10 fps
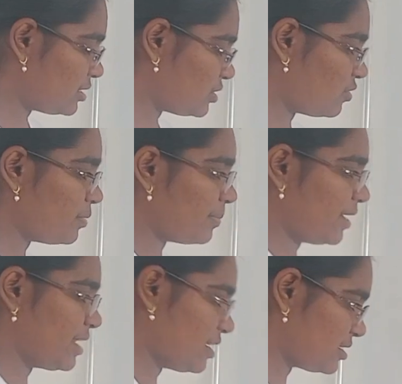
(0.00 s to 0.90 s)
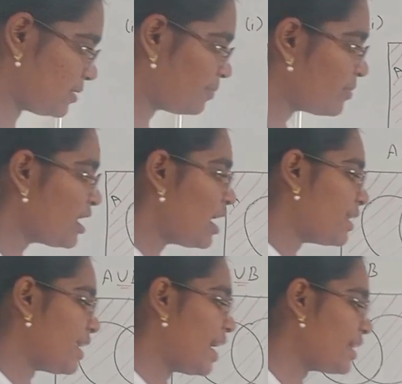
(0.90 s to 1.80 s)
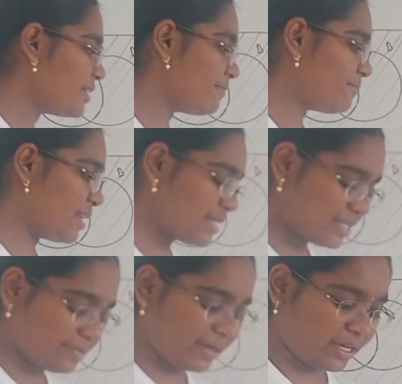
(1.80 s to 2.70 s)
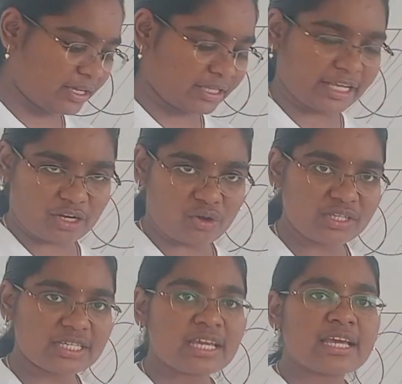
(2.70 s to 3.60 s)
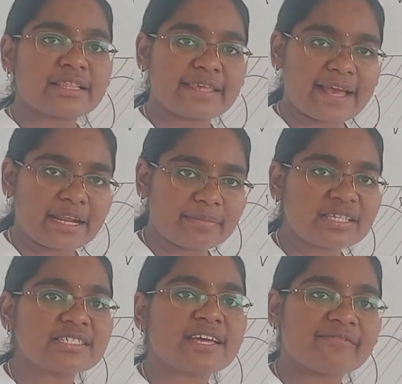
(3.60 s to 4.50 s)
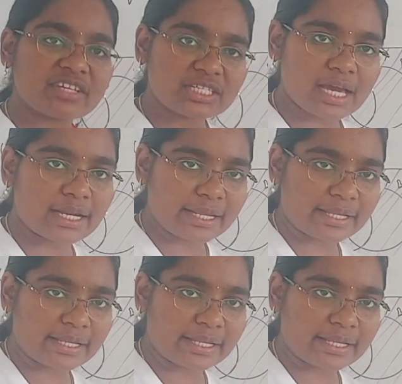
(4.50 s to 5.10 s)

This is what B dash. A difference B denotes the elements which are